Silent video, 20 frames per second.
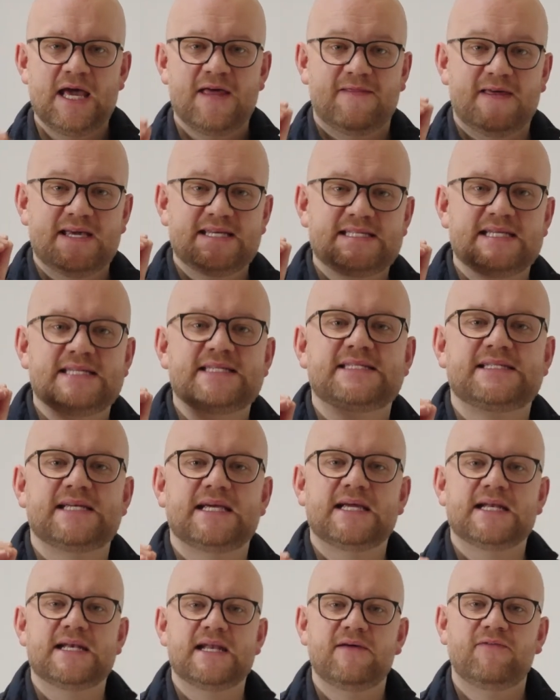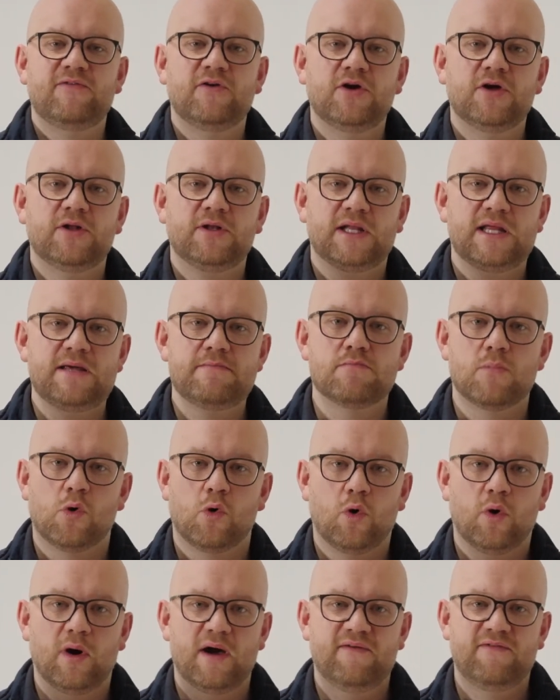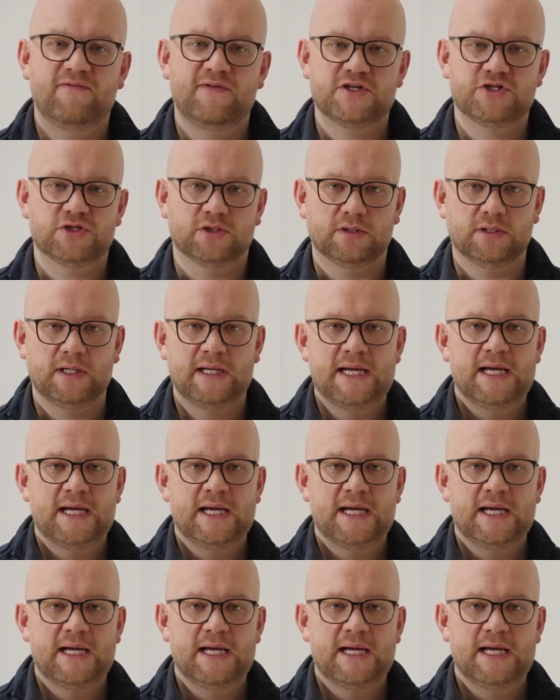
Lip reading: This is significantly more efficient.